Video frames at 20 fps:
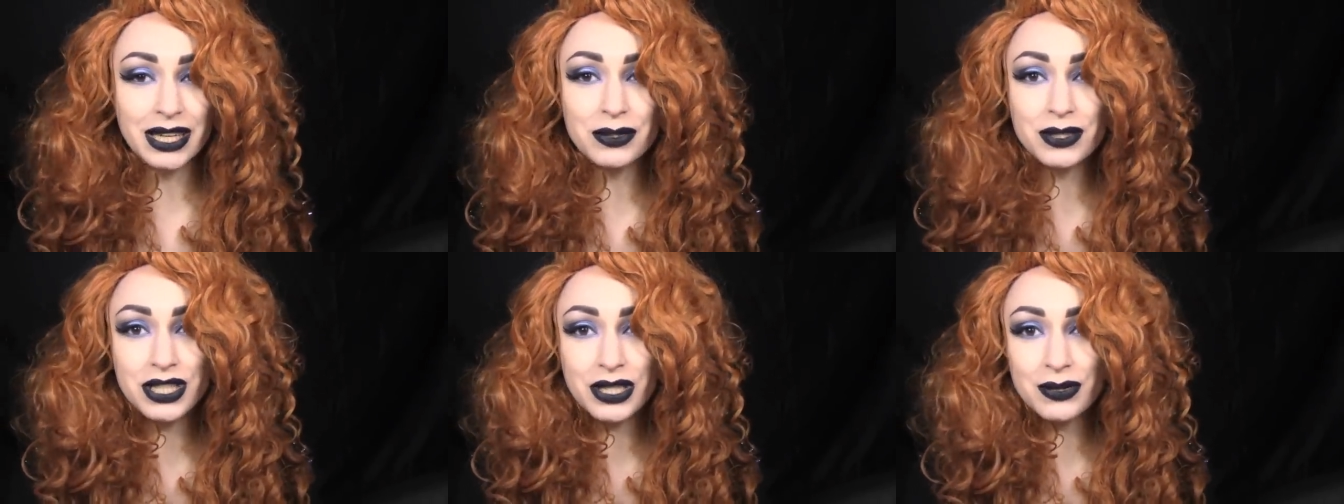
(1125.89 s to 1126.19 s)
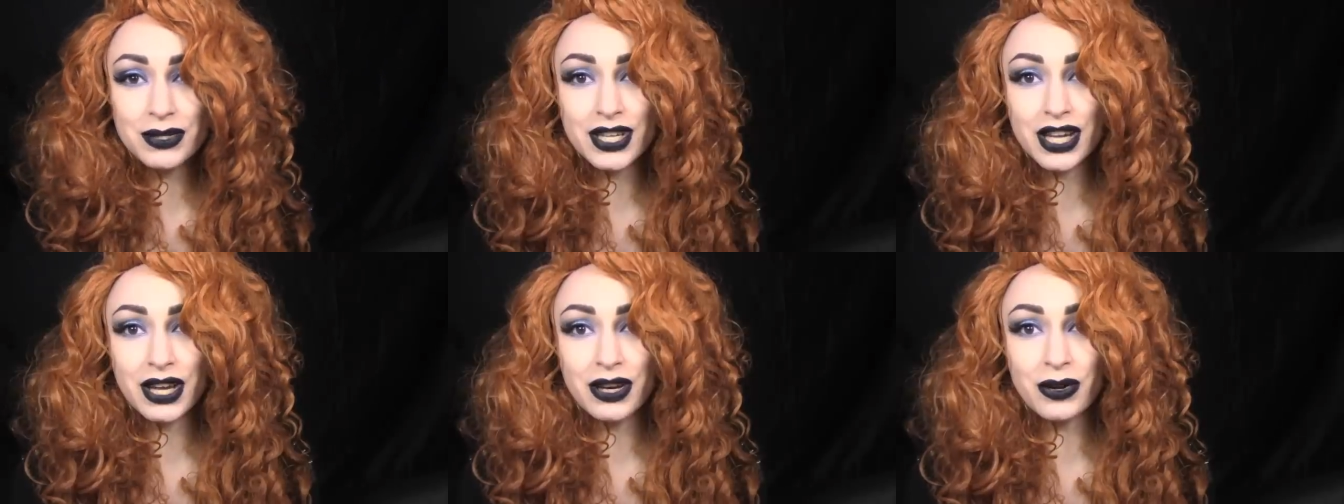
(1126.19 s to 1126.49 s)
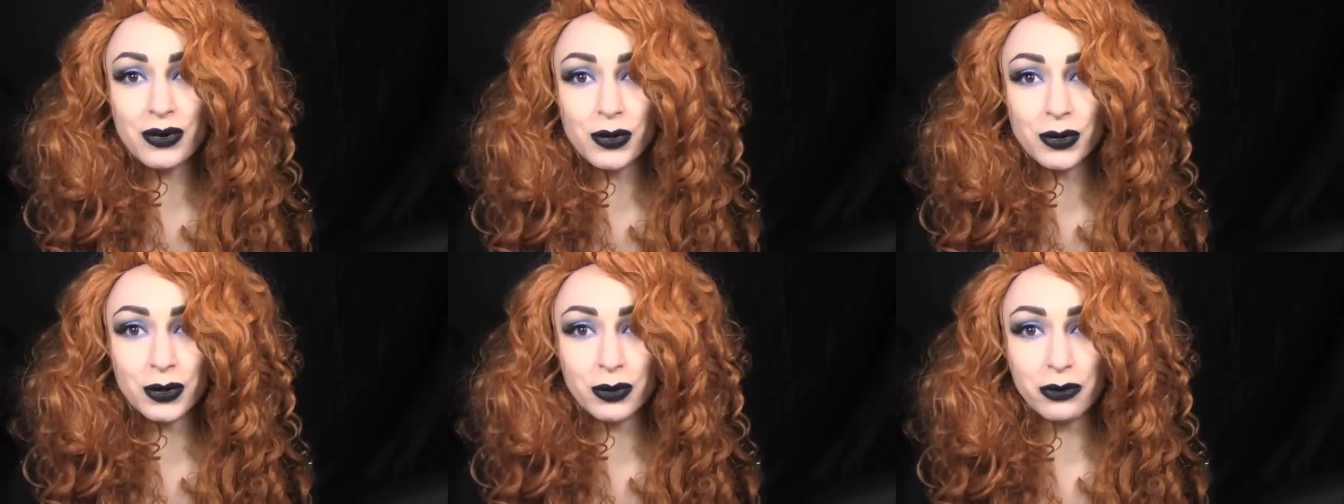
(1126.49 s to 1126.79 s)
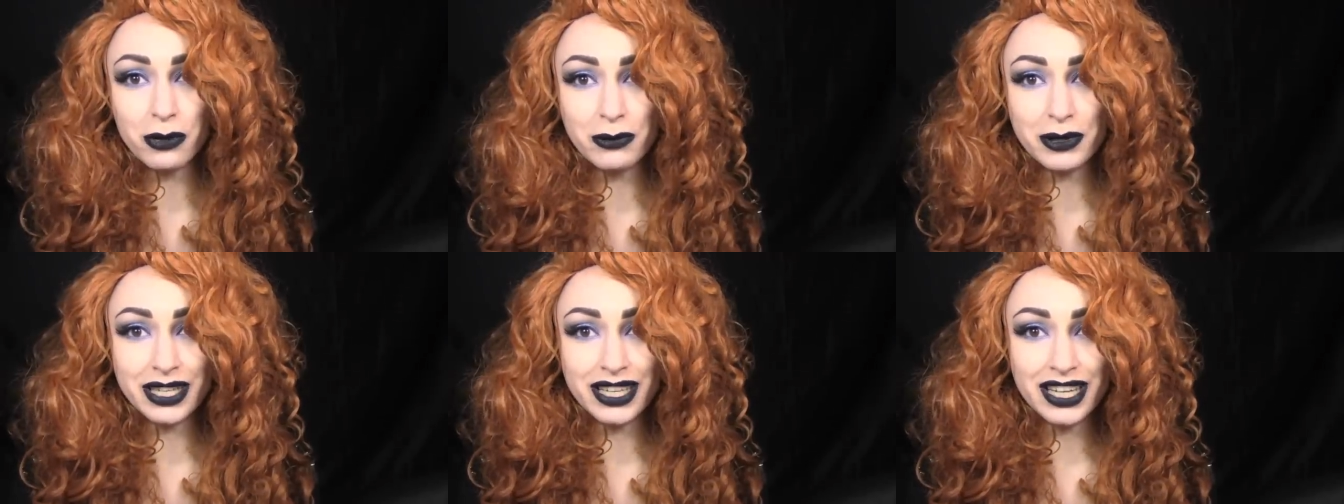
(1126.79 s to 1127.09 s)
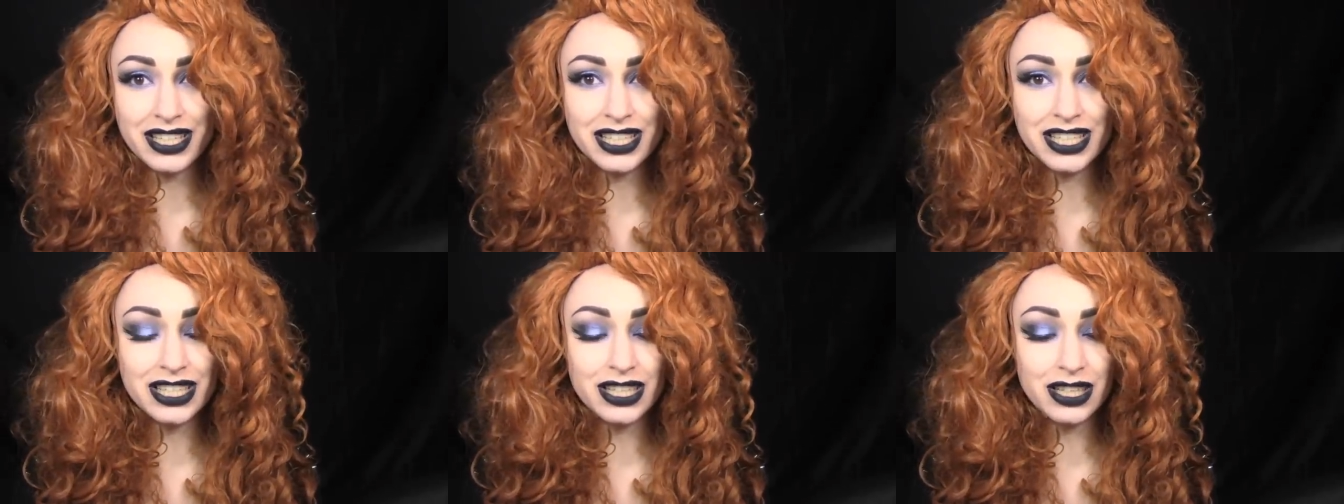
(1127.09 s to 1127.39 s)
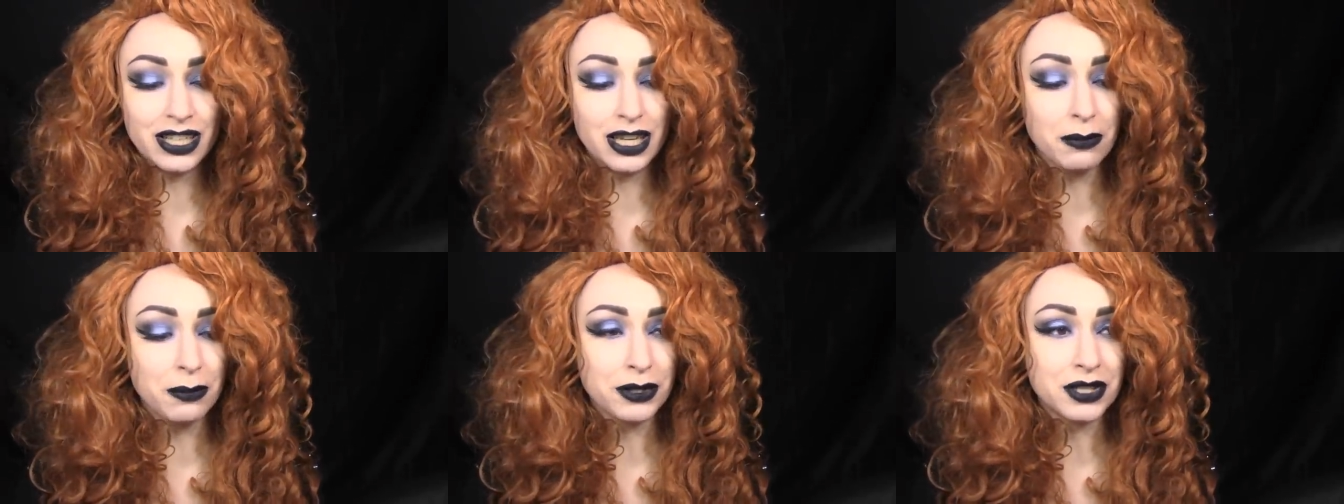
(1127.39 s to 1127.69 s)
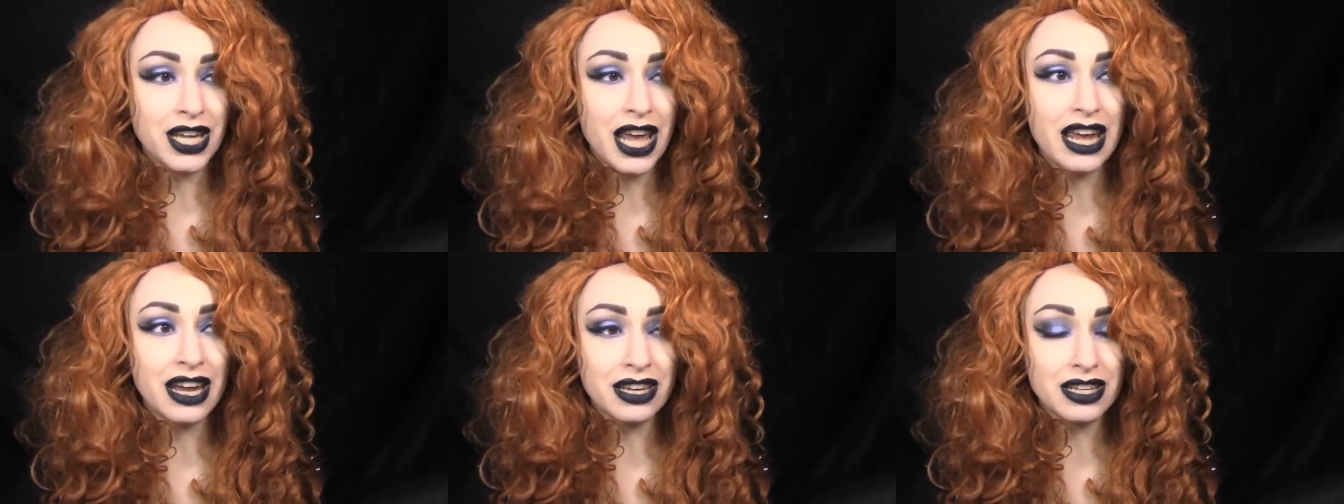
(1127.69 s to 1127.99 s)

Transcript: It, she was like an older woman, and she did a double take,